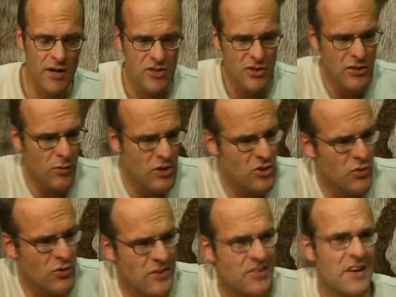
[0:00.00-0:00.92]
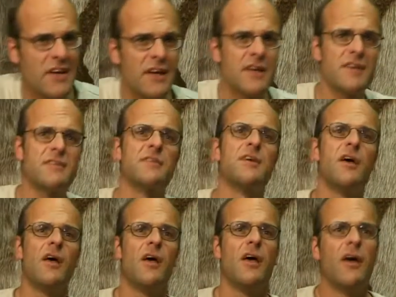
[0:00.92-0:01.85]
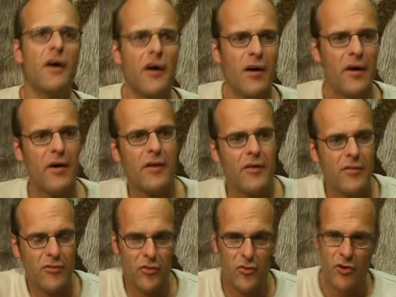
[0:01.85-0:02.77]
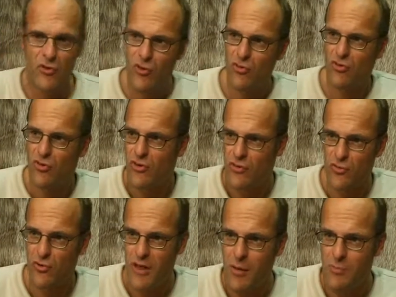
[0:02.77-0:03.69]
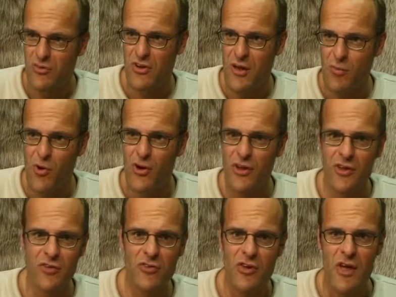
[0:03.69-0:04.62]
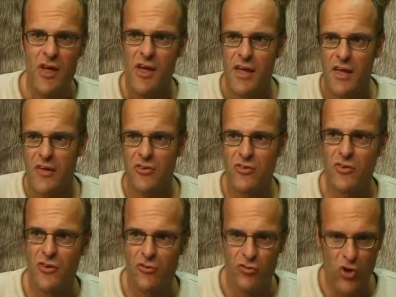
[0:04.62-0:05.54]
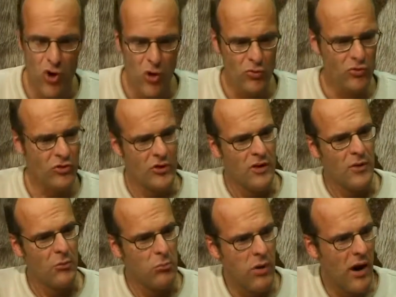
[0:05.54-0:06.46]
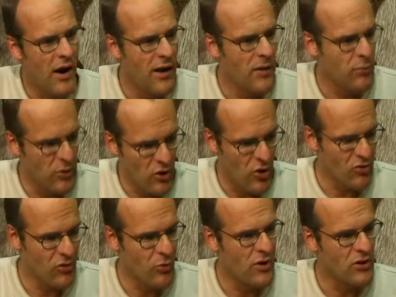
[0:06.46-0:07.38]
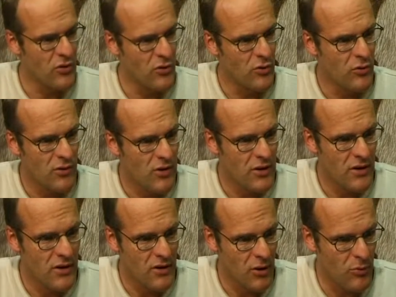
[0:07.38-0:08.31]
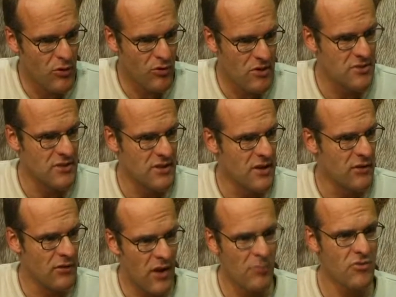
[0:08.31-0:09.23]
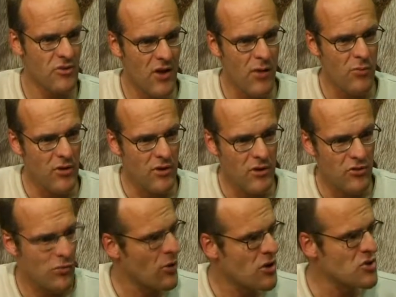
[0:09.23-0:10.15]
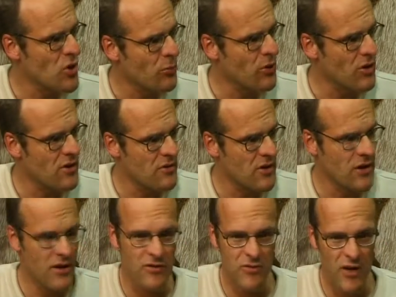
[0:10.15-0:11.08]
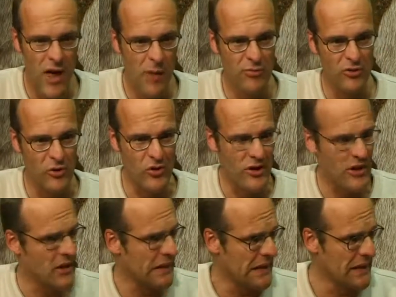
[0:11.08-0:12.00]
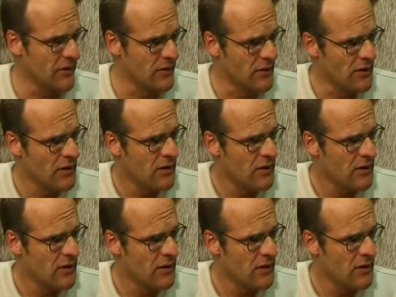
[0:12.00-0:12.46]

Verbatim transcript: actually what you are saying is uh, to the Dutch uh, or to the Amsterdam audience is don't buy peyote when you come across it here in Amsterdam in the smart shop because then it's absolutely illegal.